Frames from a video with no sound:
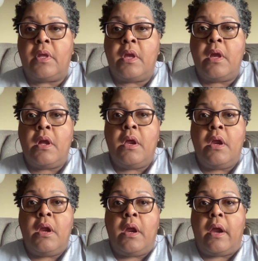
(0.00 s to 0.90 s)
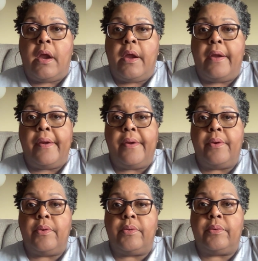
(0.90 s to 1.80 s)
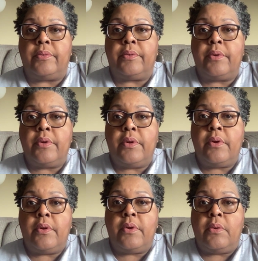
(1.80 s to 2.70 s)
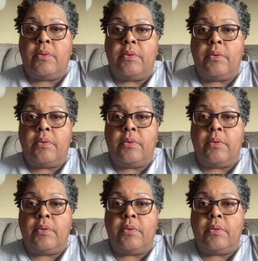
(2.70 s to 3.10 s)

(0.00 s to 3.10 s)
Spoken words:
(silence)